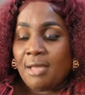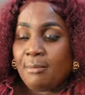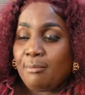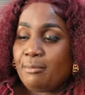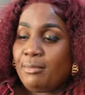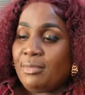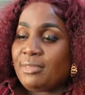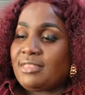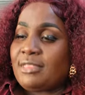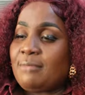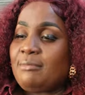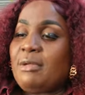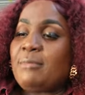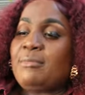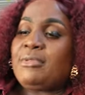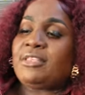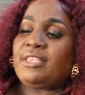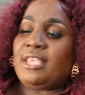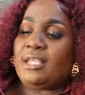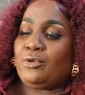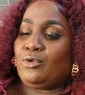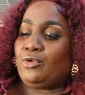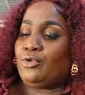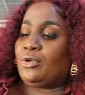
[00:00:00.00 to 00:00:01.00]
Let me
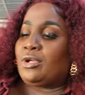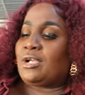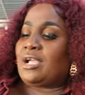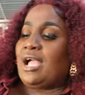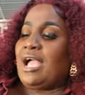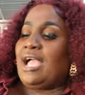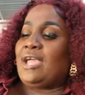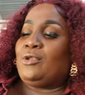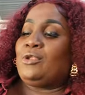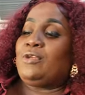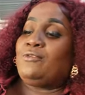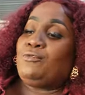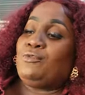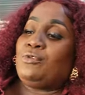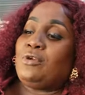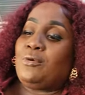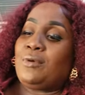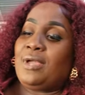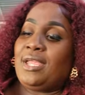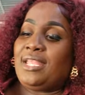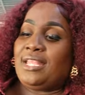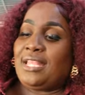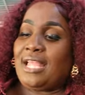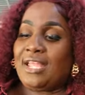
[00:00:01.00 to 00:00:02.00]
tell you, no, I don't know
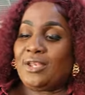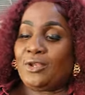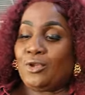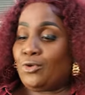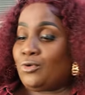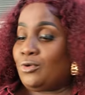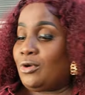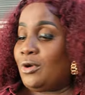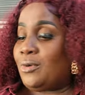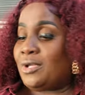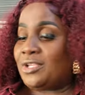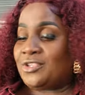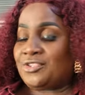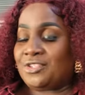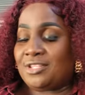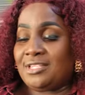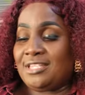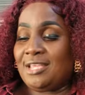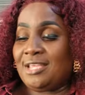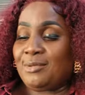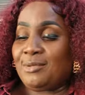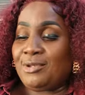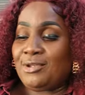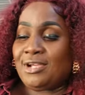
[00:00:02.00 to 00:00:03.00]
why, I don't know where she
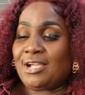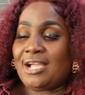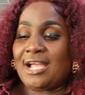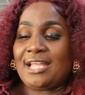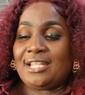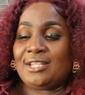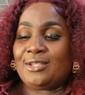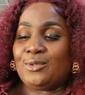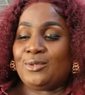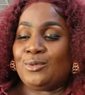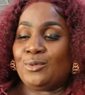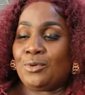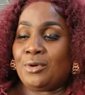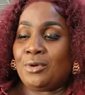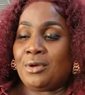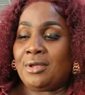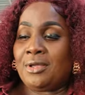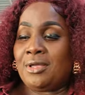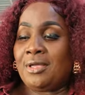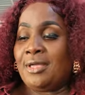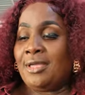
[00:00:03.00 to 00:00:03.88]
name, you know, God know.